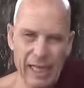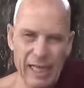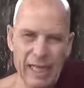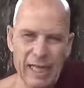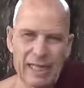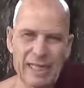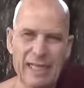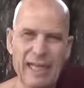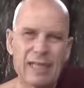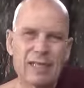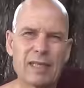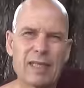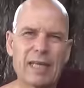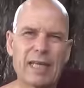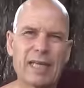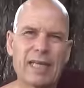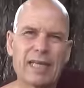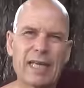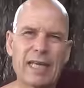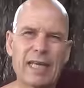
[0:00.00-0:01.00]
it can
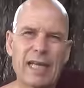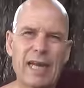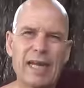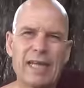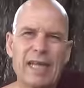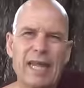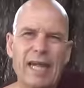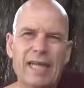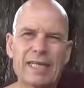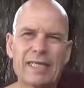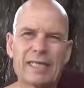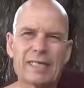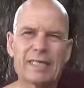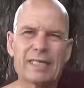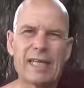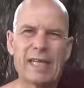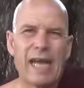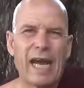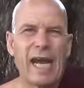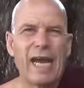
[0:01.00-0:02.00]
it can kind of like
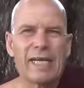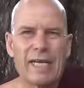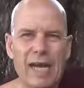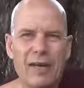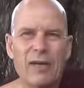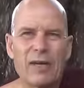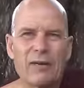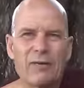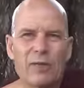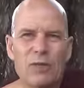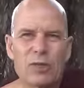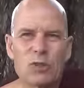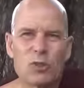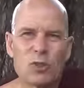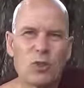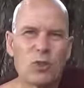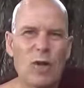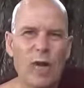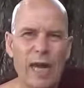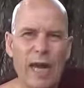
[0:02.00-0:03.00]
saying, ah, now I reach
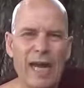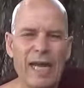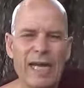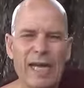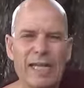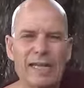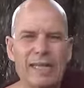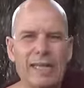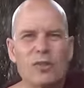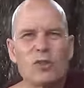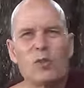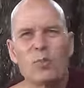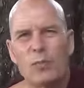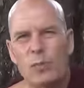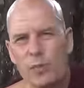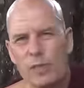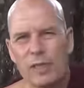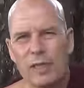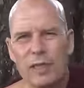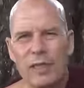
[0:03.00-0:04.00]
so high, and then you
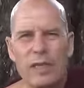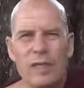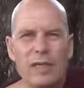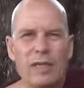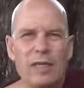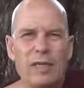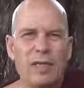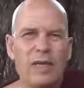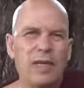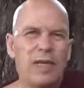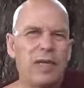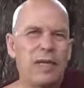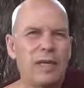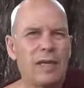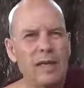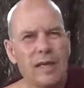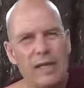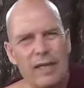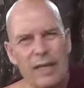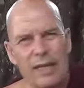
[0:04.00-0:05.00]
put the
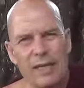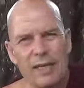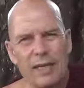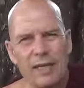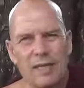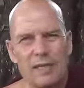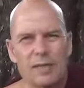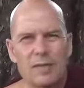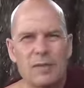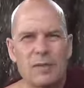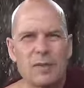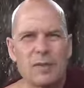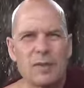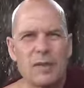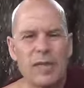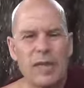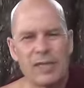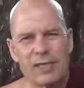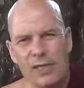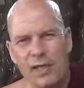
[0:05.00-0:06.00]
uh,
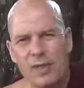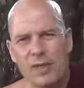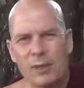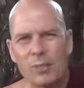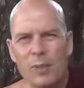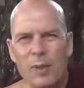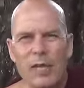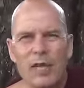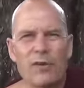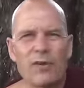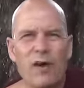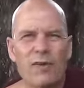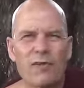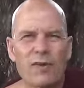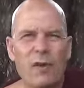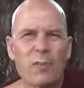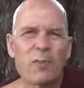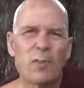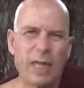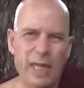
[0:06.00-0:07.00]
head on the pillow of
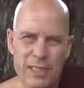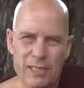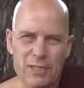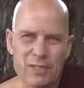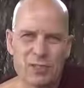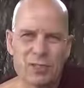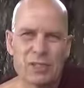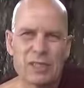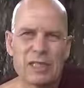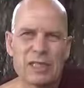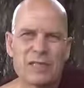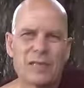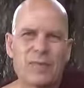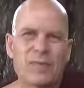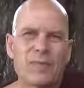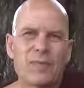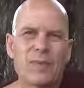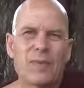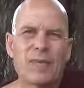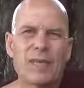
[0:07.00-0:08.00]
complacency.
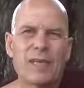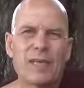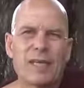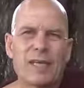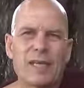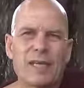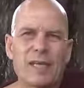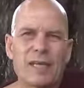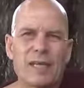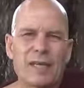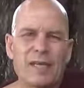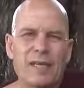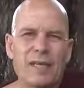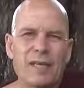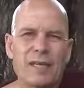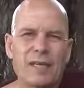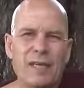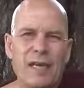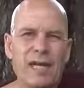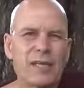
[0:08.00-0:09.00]

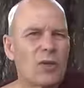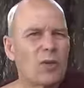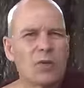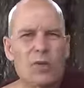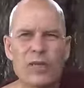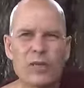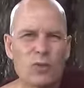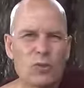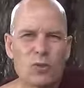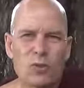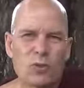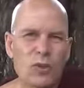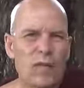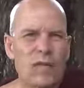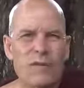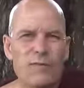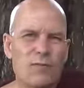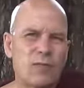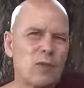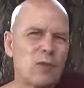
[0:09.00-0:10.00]
I don't need to do
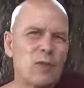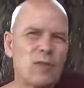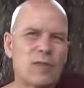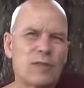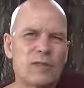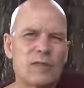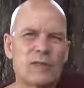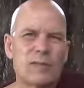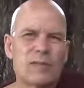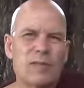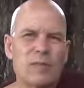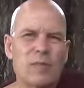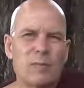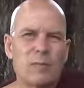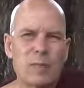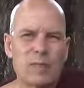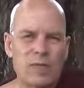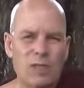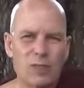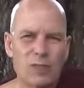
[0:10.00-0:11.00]
any further.
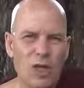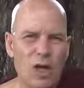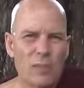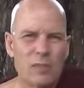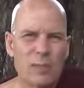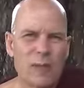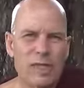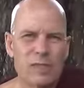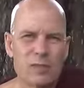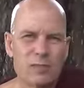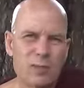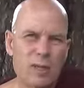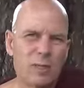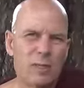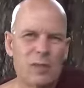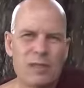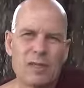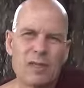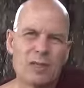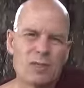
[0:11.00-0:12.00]
But the job has
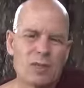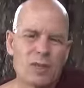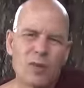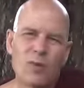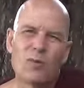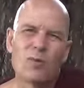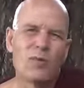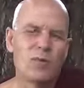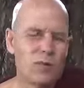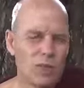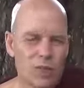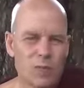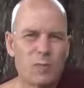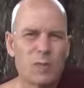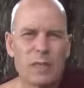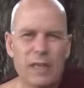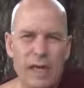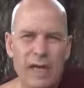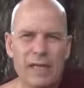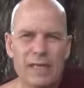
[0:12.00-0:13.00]
maybe only just
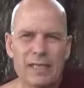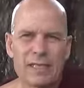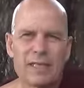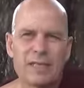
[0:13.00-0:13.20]
begun.